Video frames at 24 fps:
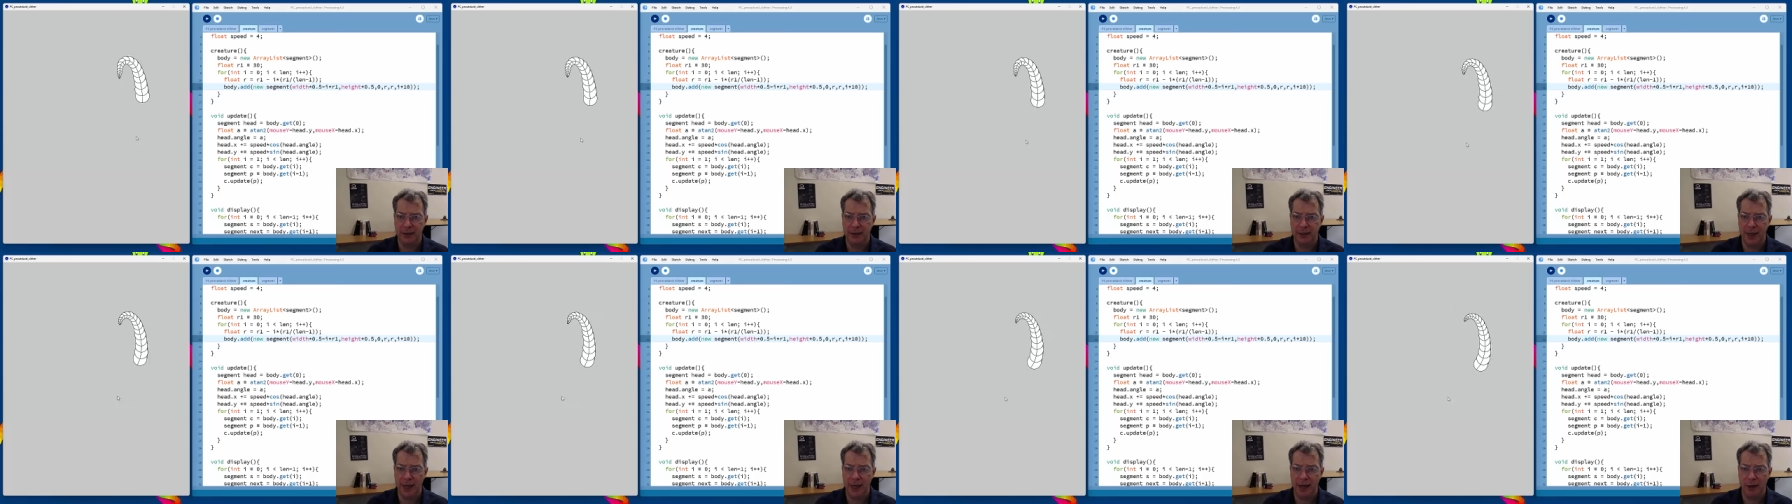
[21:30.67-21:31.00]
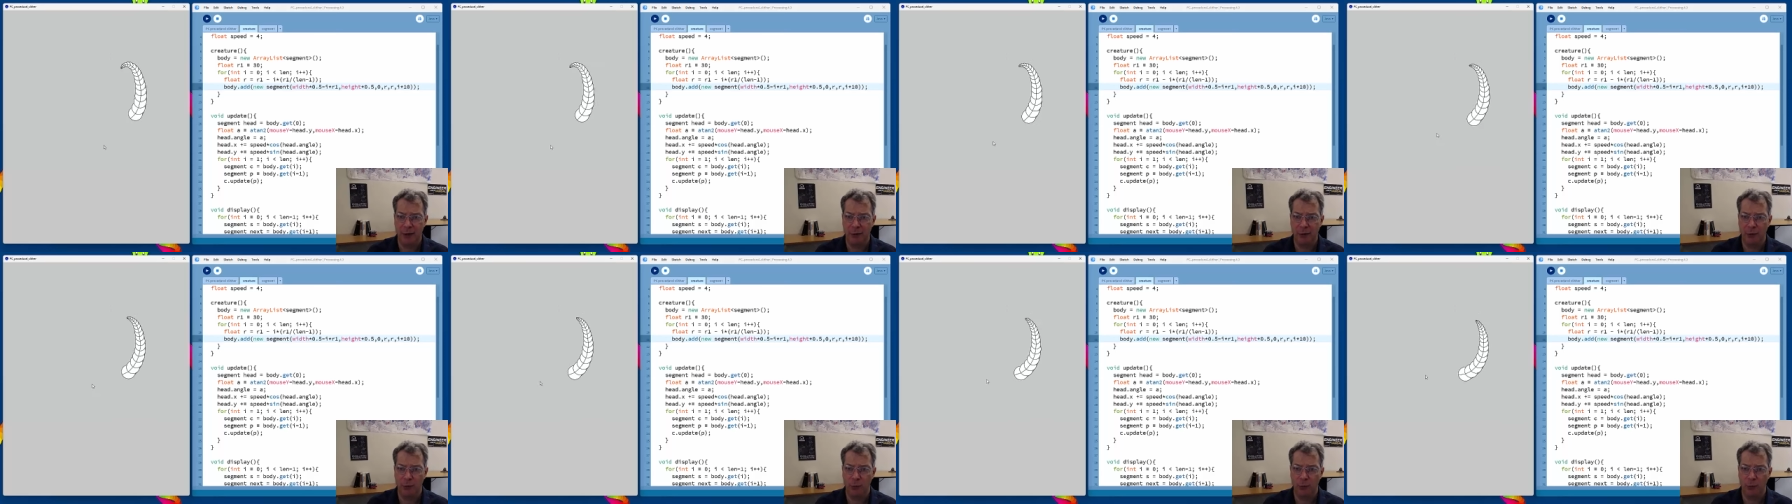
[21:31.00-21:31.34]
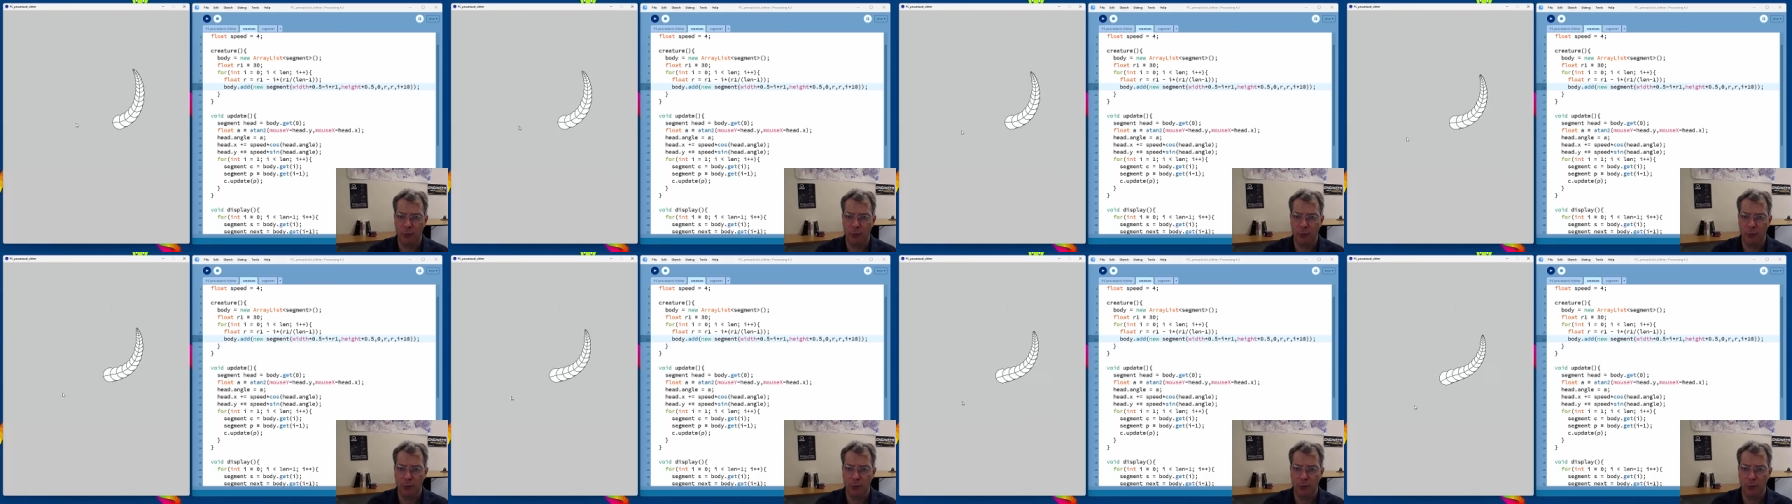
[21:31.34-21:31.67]
down
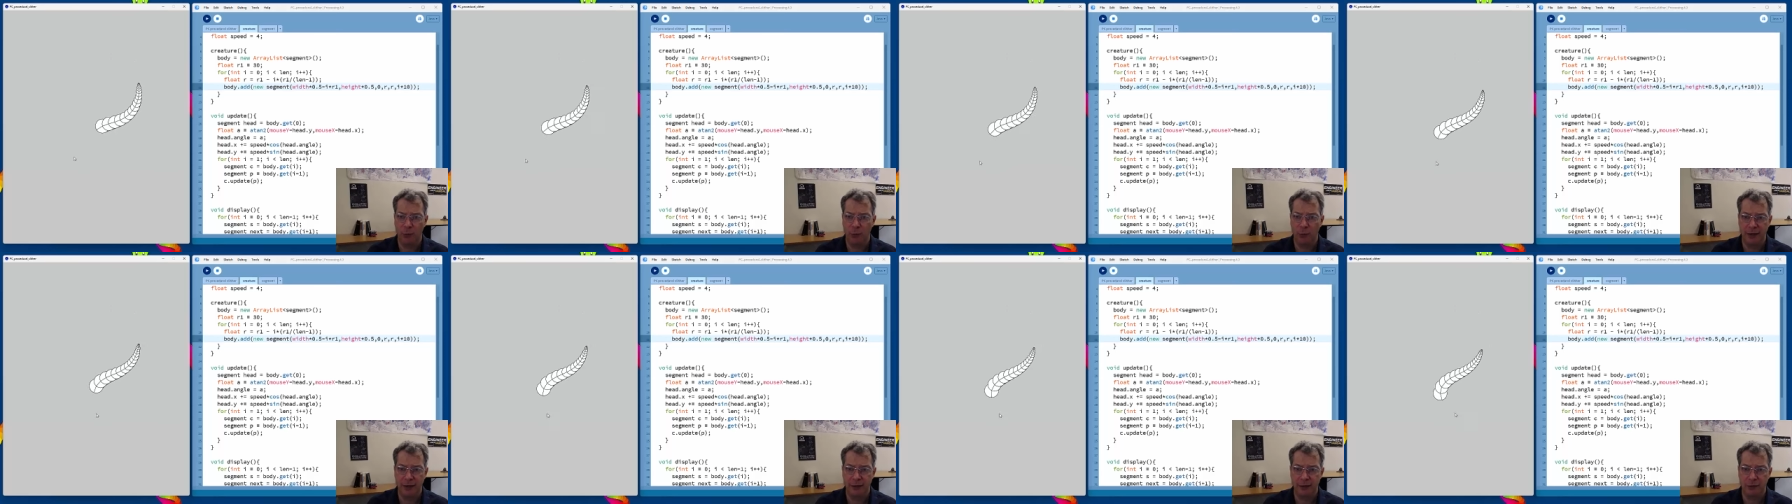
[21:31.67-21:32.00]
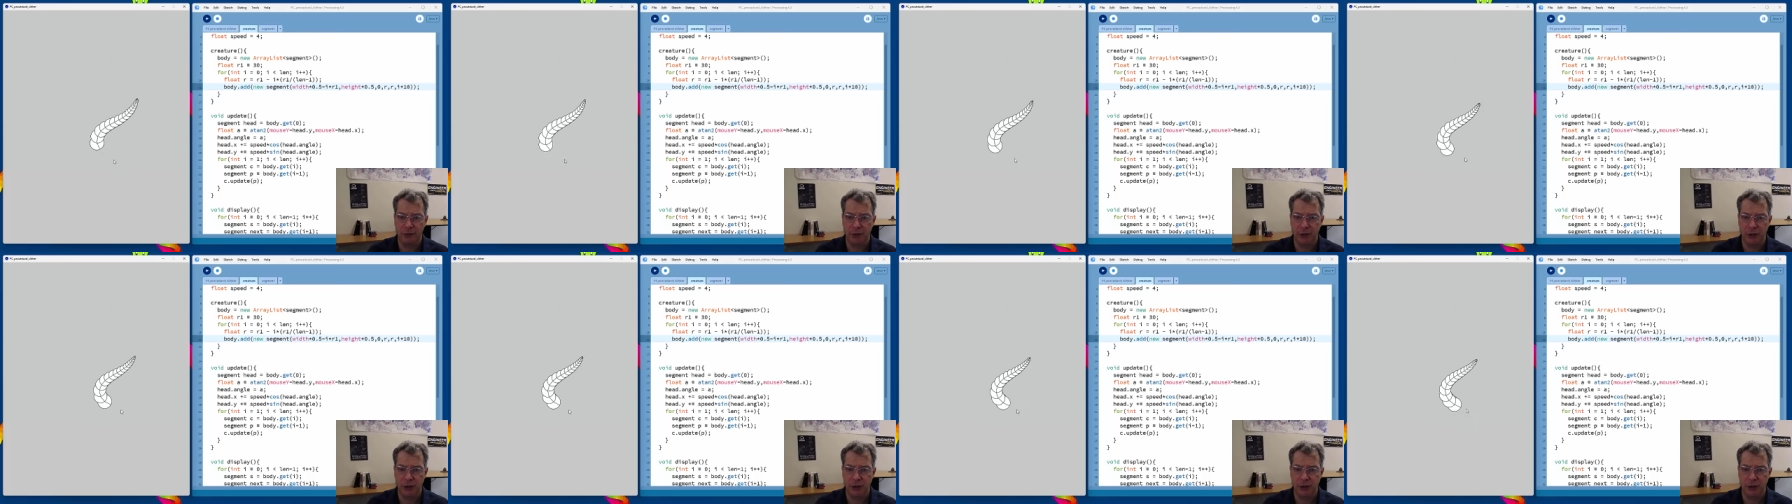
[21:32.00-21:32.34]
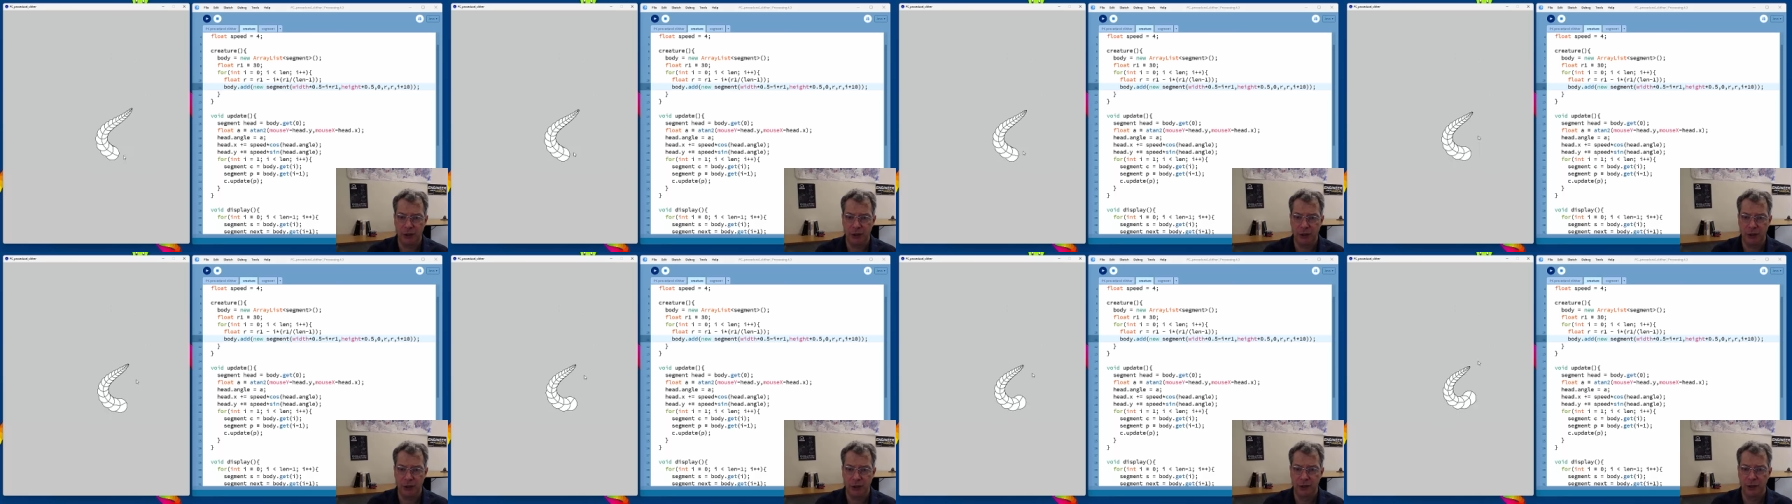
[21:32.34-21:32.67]
one side of the
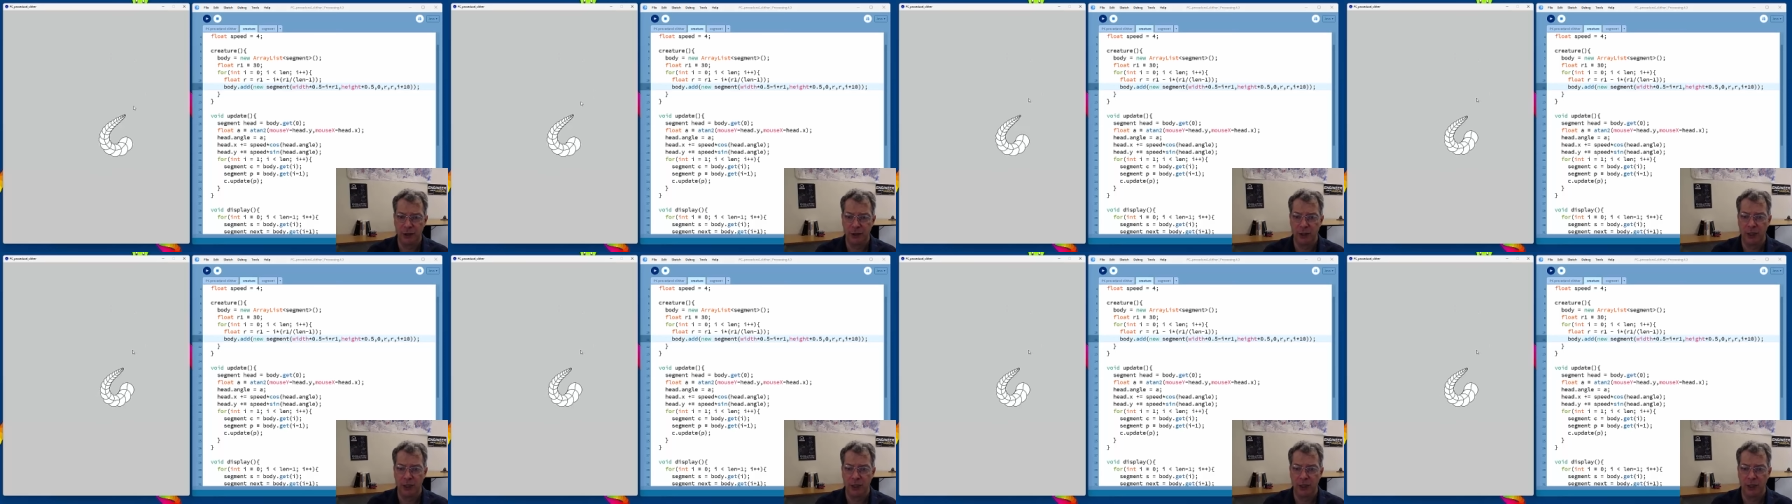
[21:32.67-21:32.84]
creatures.